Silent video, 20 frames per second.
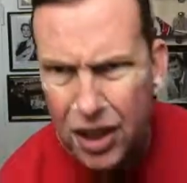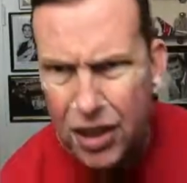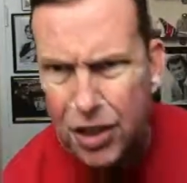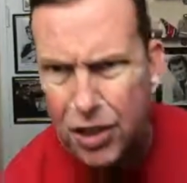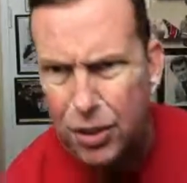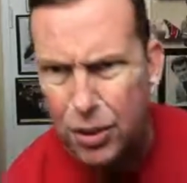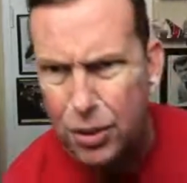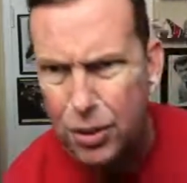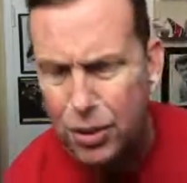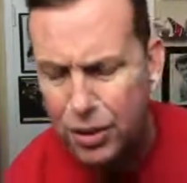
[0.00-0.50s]
lot
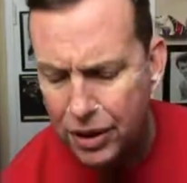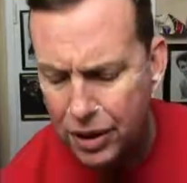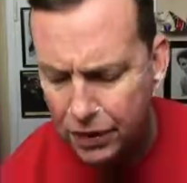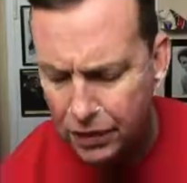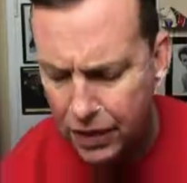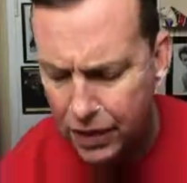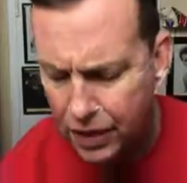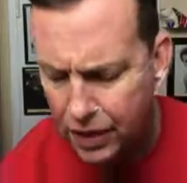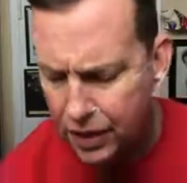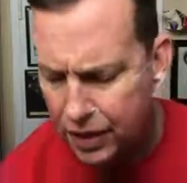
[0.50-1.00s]
shorter, you have
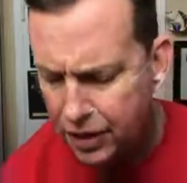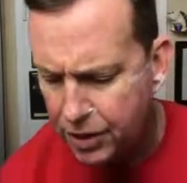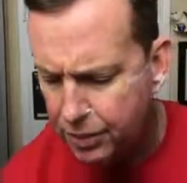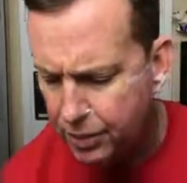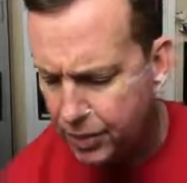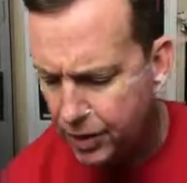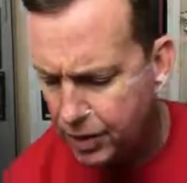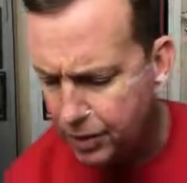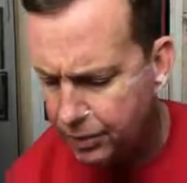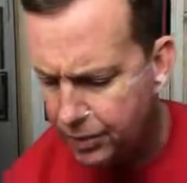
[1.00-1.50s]
a lot less
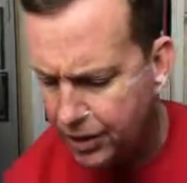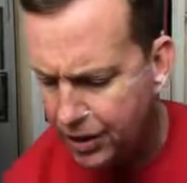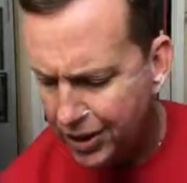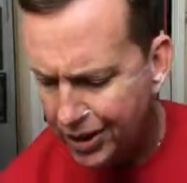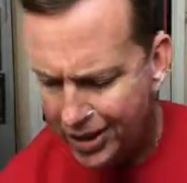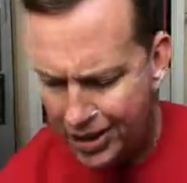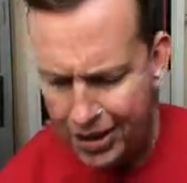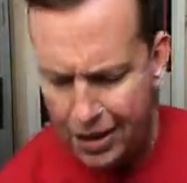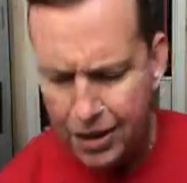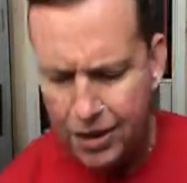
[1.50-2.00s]
problems.
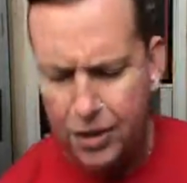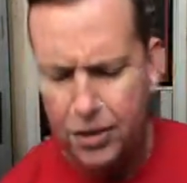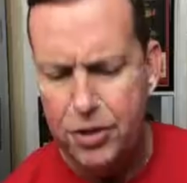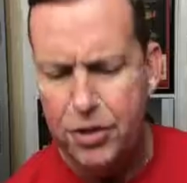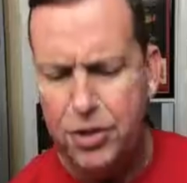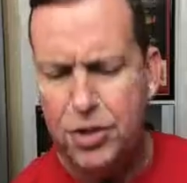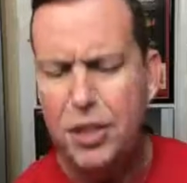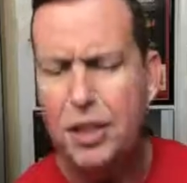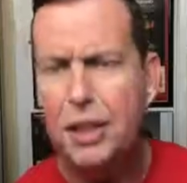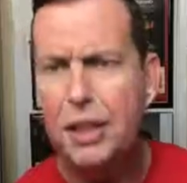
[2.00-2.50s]

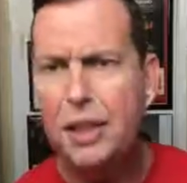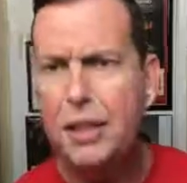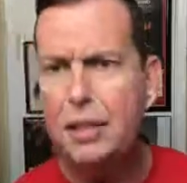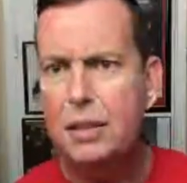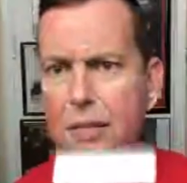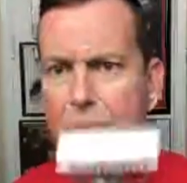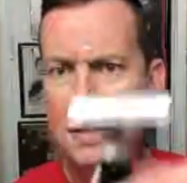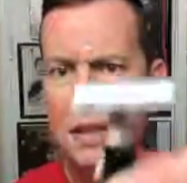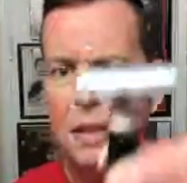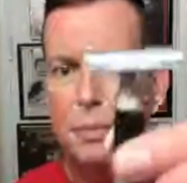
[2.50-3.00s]
Here's the length
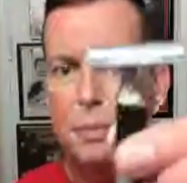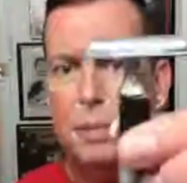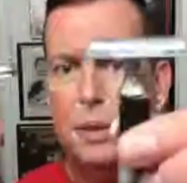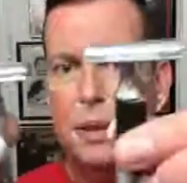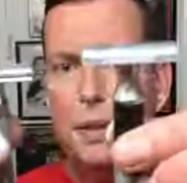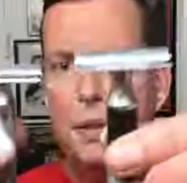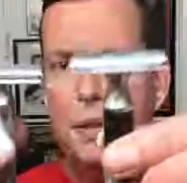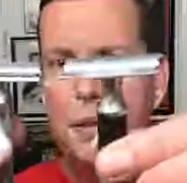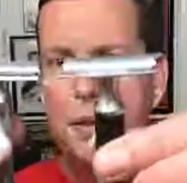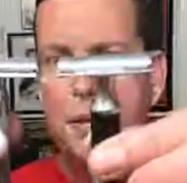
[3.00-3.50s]
of it
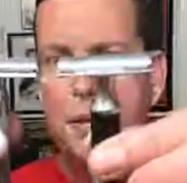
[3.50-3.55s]
compared